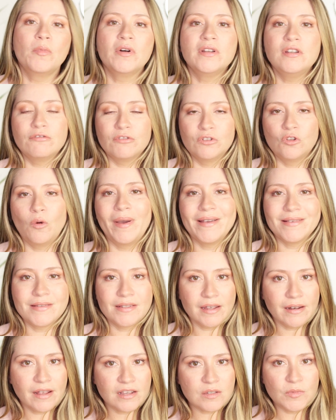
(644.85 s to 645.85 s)
but even though my
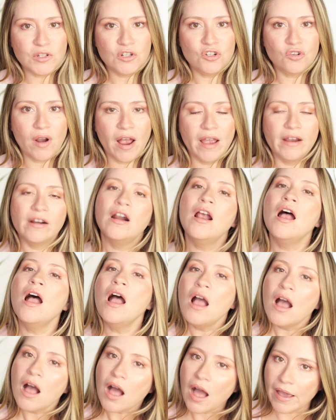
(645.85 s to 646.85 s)
skin has been drier,
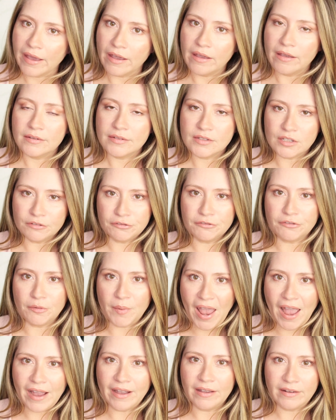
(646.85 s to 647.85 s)
I suffer
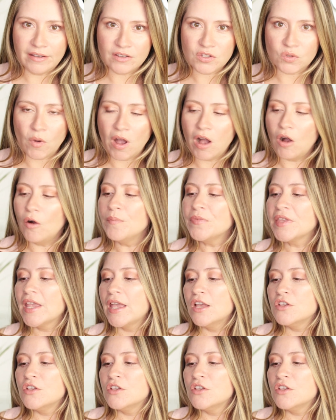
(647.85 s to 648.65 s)
from acne as well.